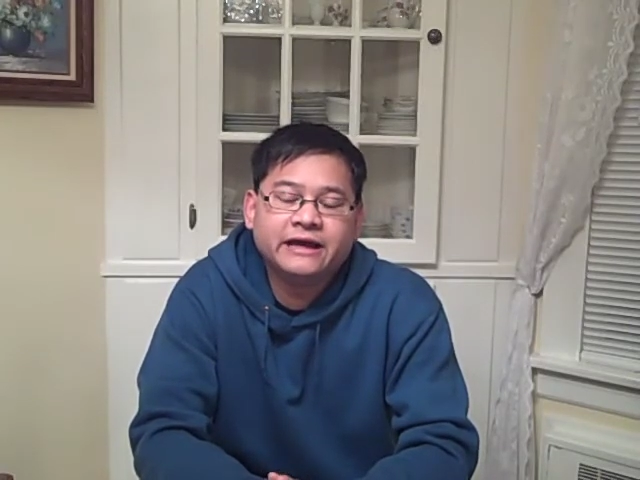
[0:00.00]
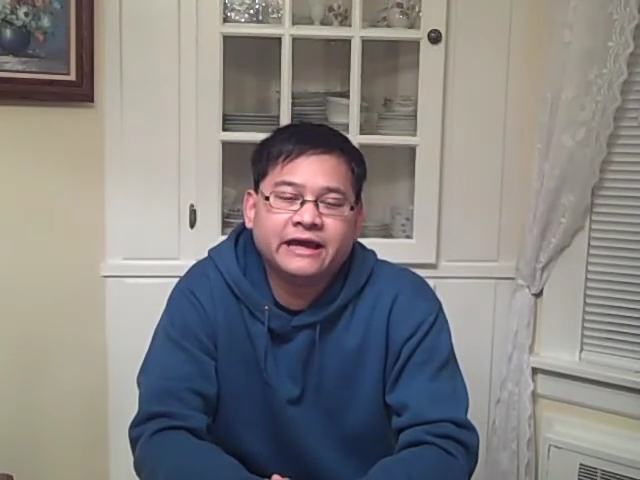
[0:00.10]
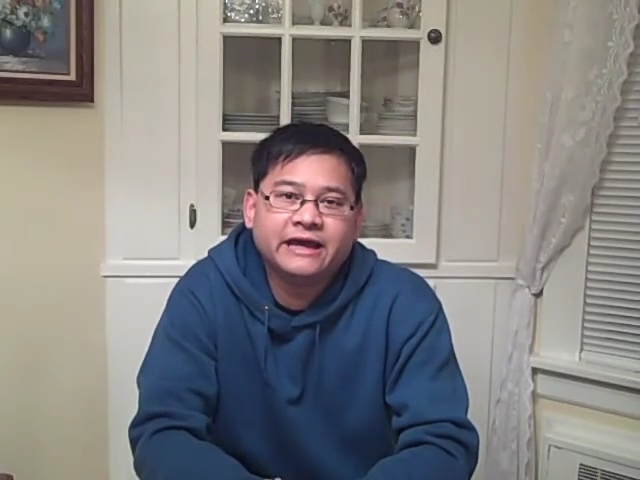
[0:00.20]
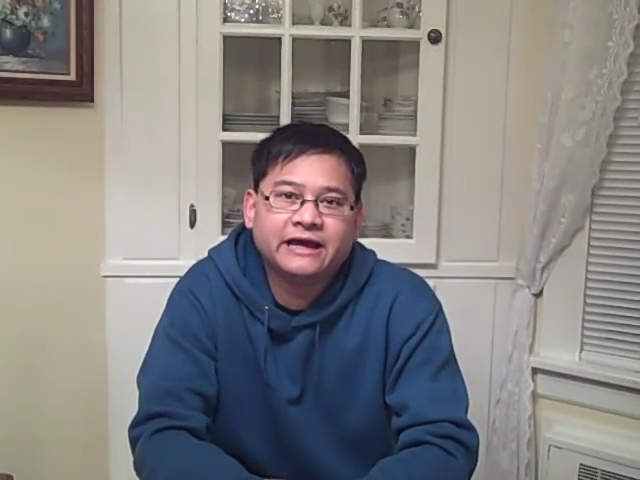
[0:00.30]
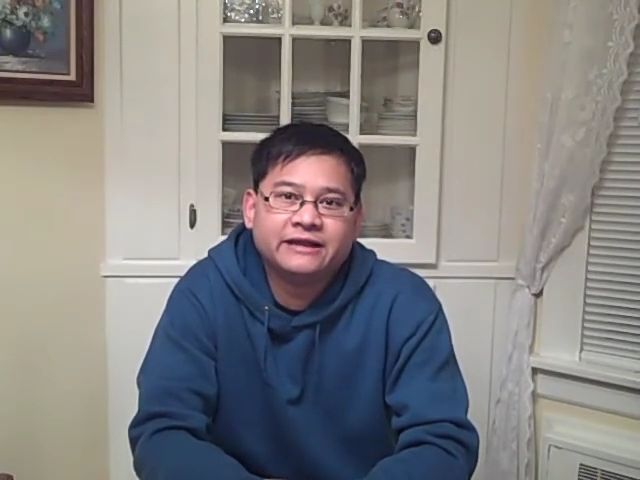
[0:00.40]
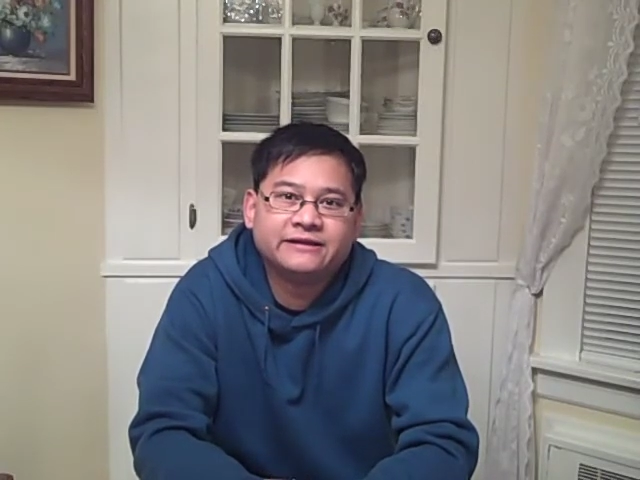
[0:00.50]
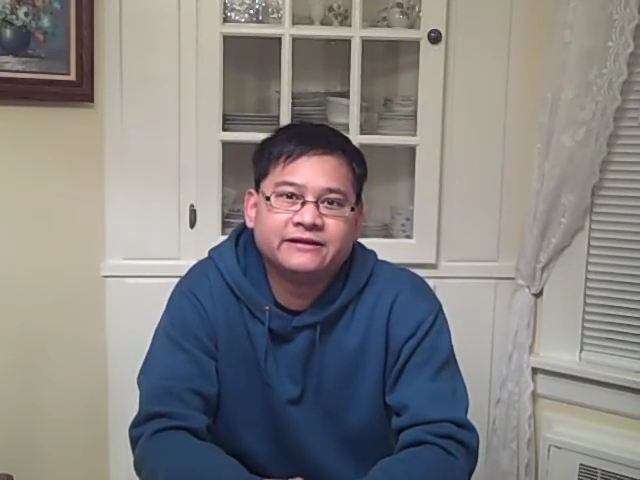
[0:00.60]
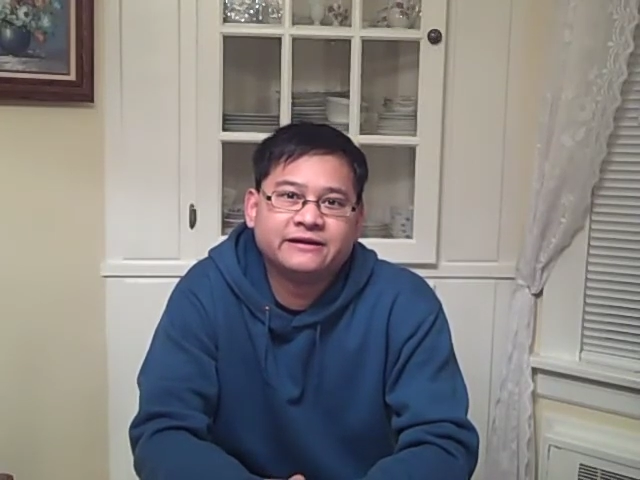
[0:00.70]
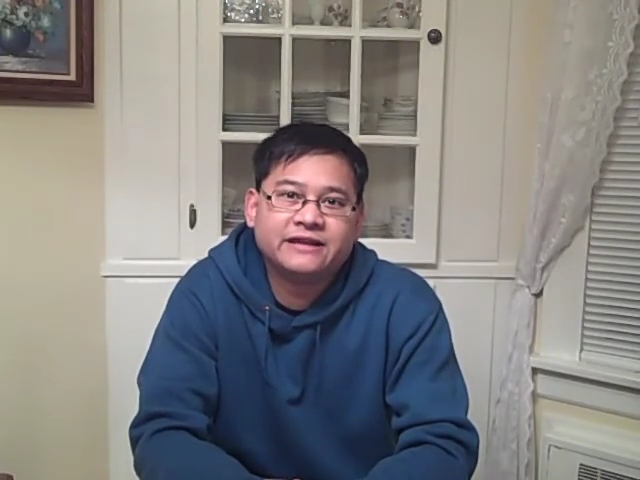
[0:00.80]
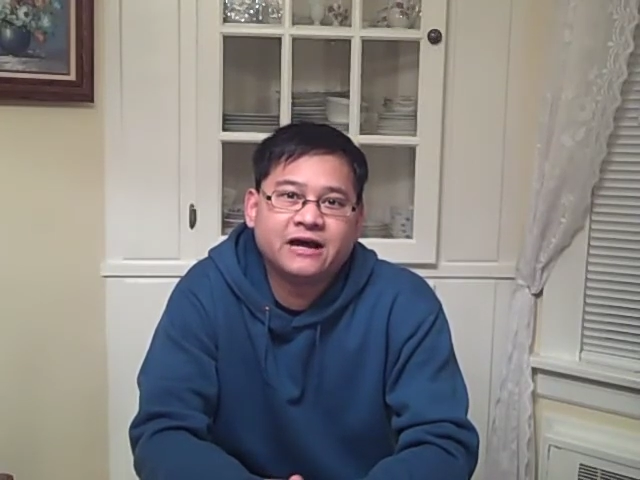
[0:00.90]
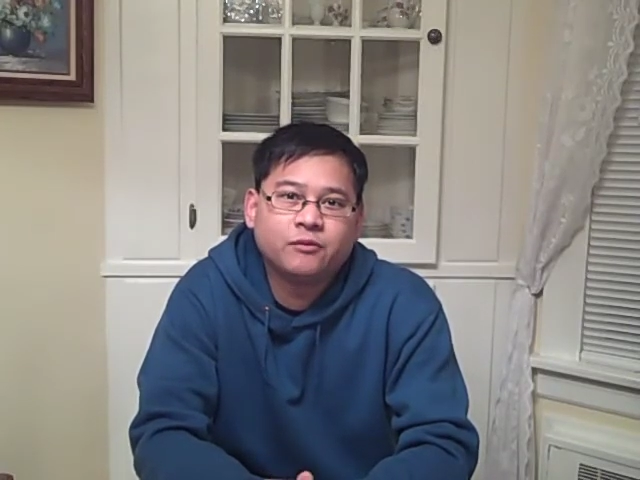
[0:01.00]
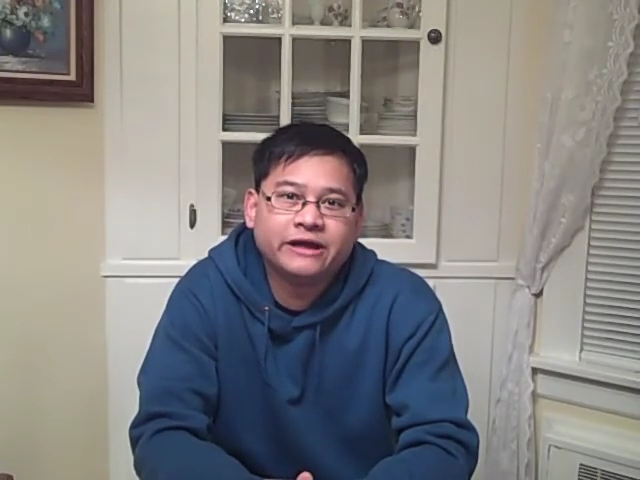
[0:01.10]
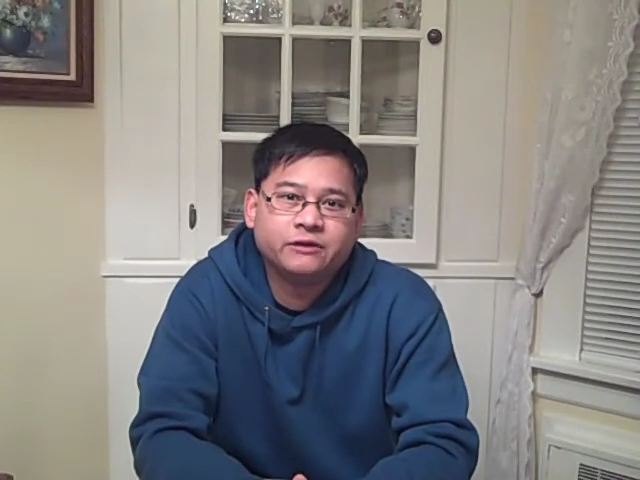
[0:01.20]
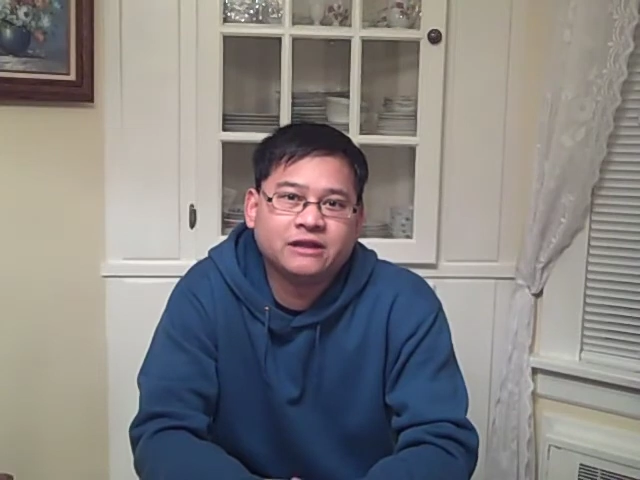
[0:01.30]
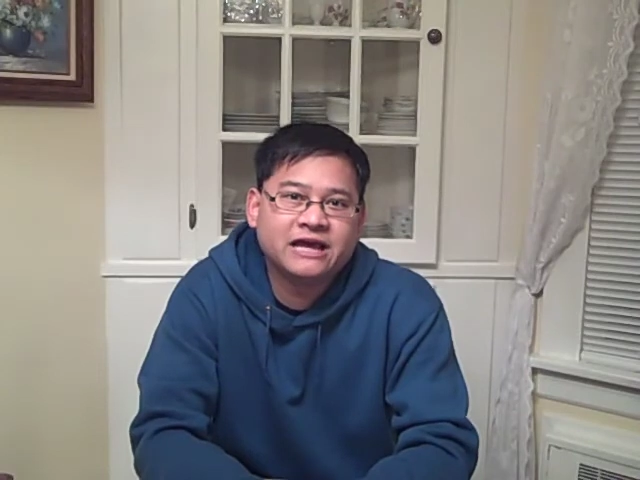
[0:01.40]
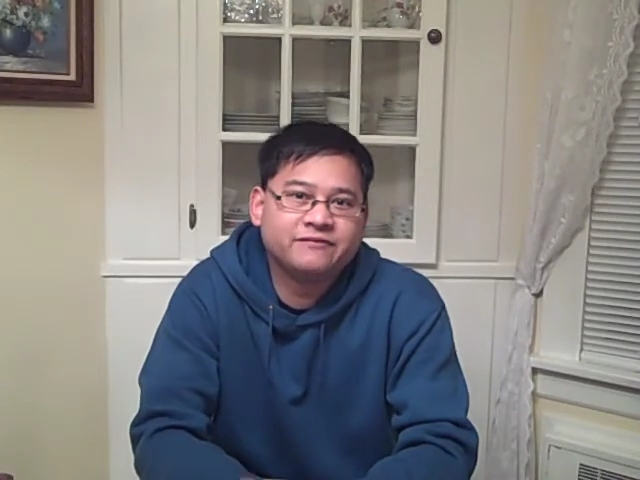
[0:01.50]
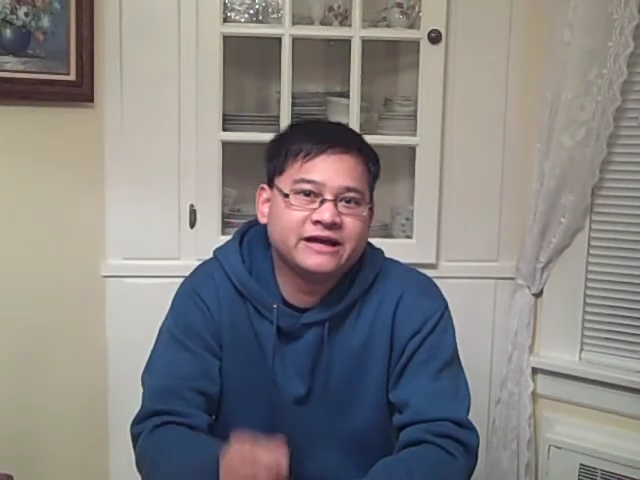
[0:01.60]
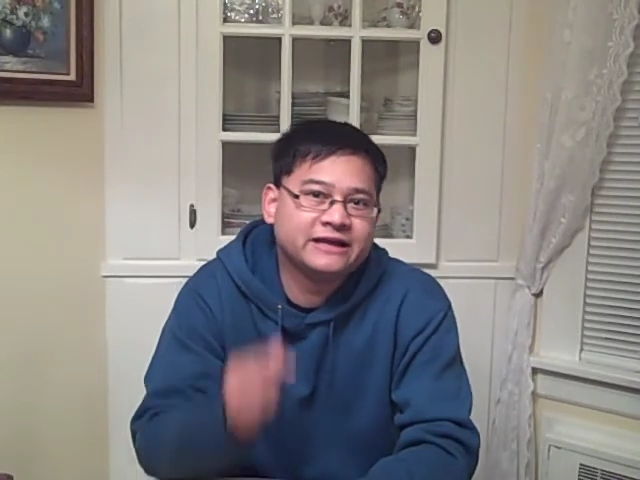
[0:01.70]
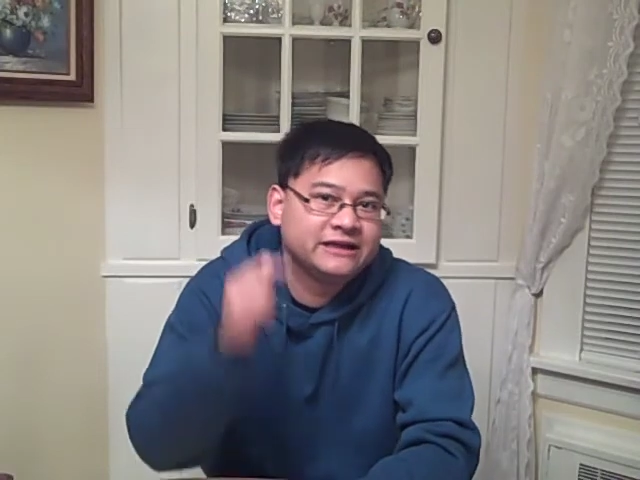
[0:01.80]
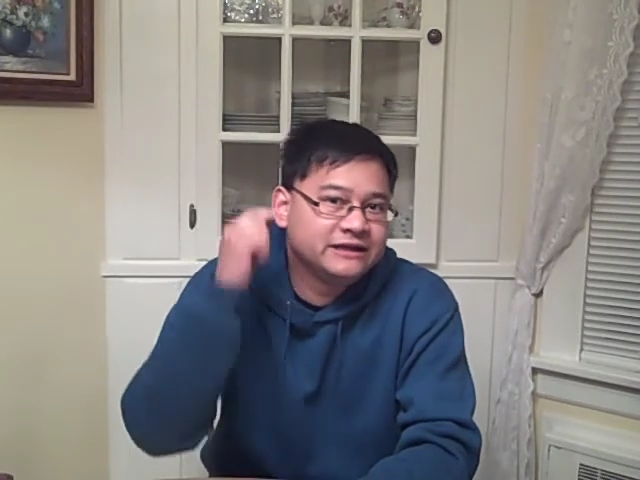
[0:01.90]
and that way you will have
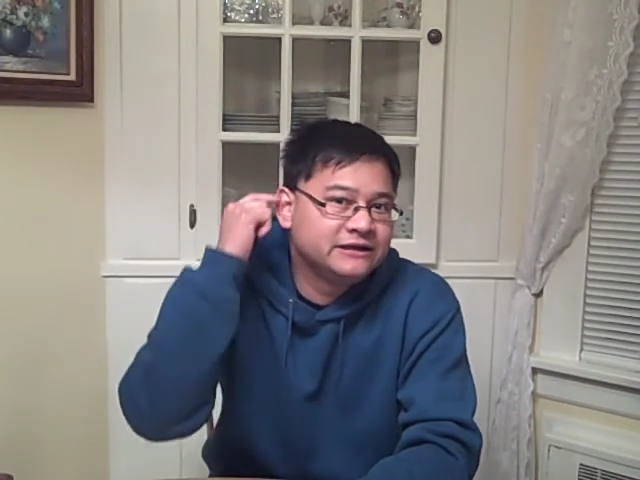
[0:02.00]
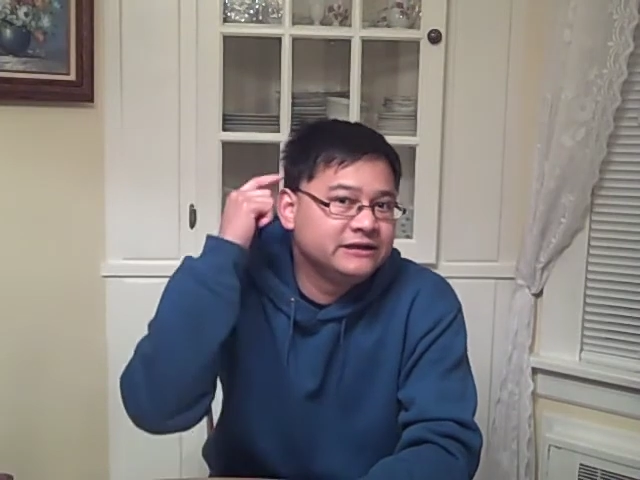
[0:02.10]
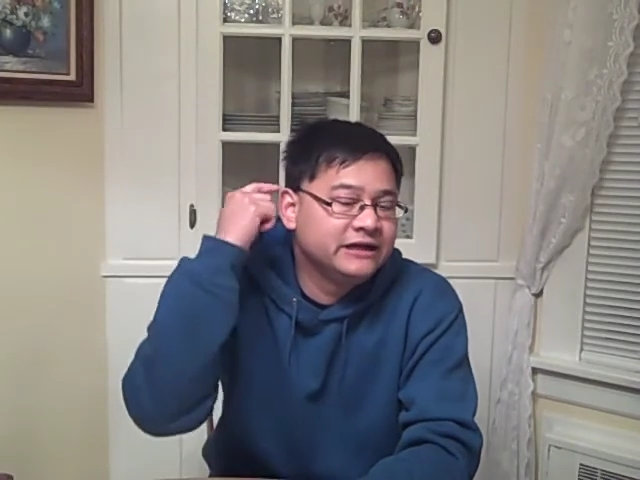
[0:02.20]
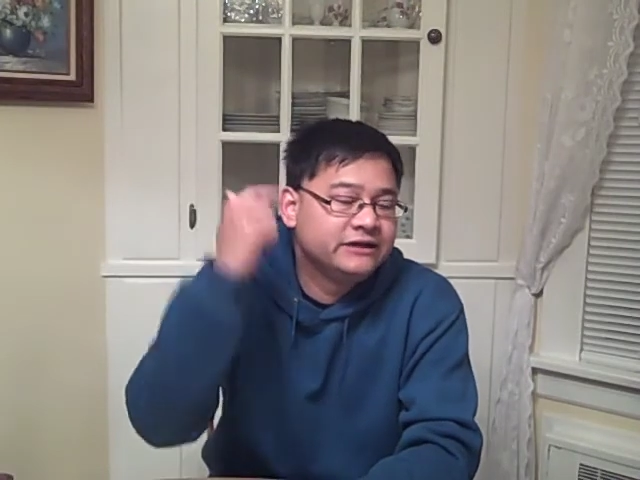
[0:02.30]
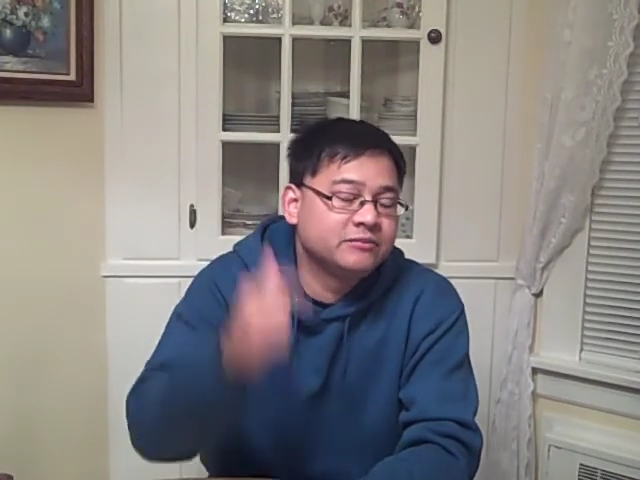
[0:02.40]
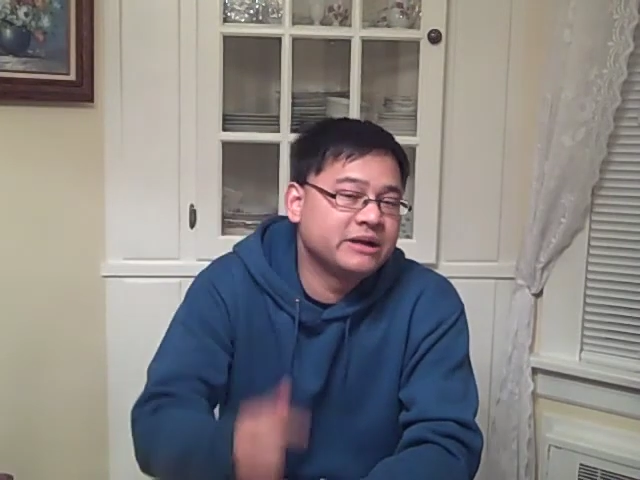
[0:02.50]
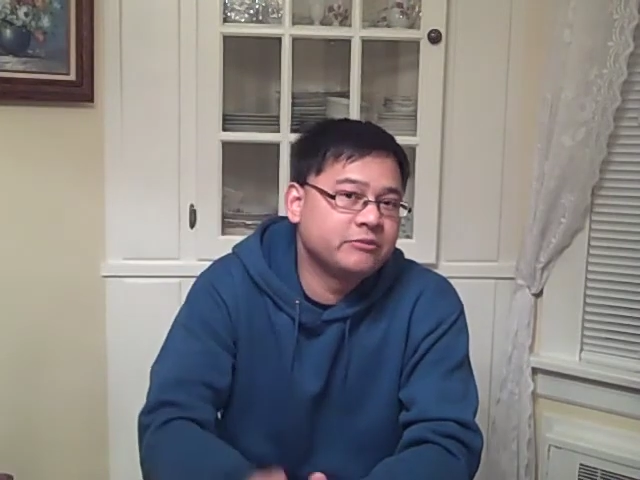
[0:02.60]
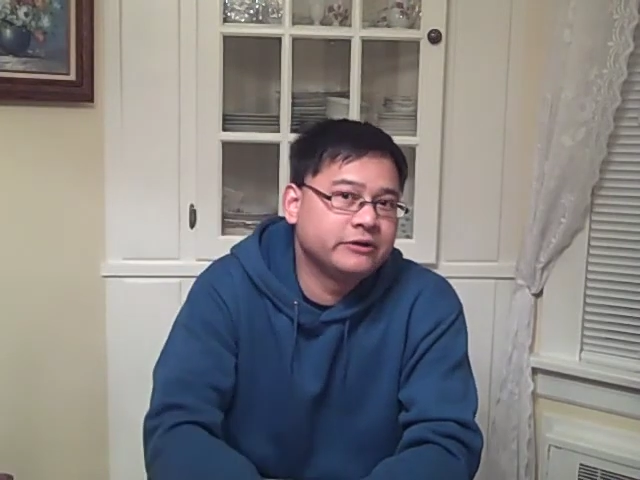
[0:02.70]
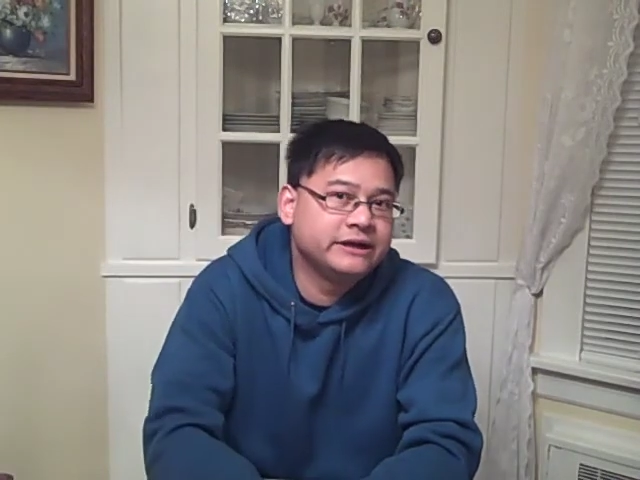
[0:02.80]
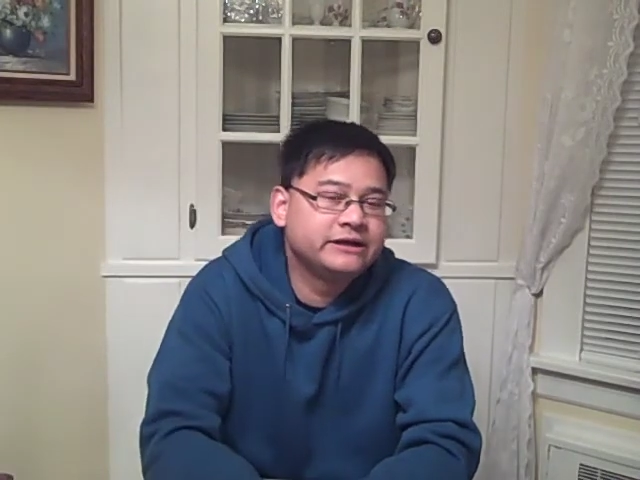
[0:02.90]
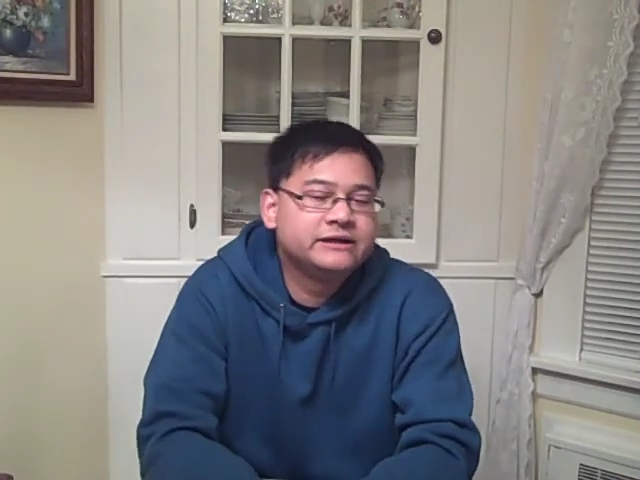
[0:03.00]
that in your memory.